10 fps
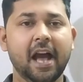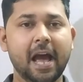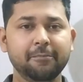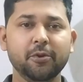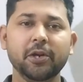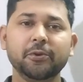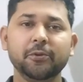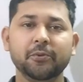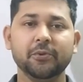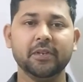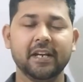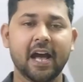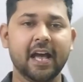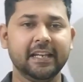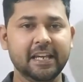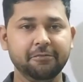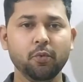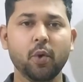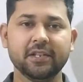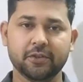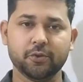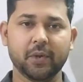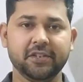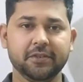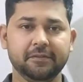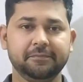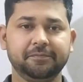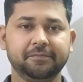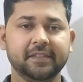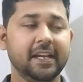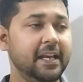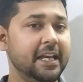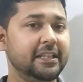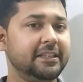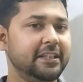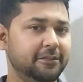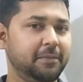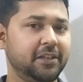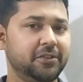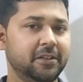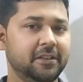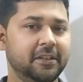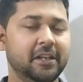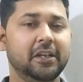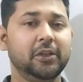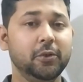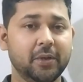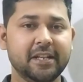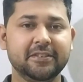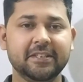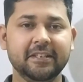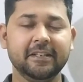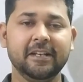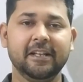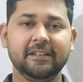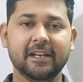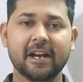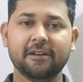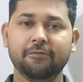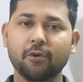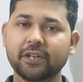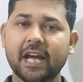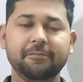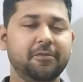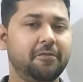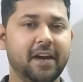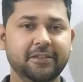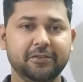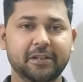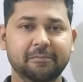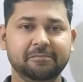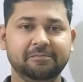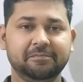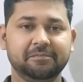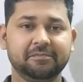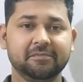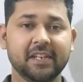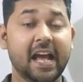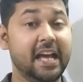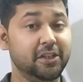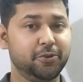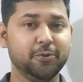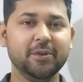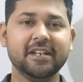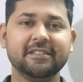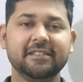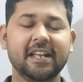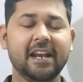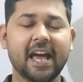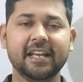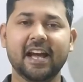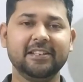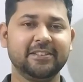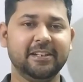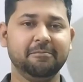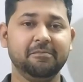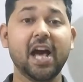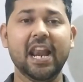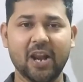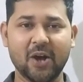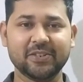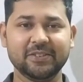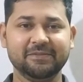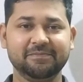I'm going to give you one situation. In this picture, you can see there are four types of ice cream. And students, they like ice cream a lot.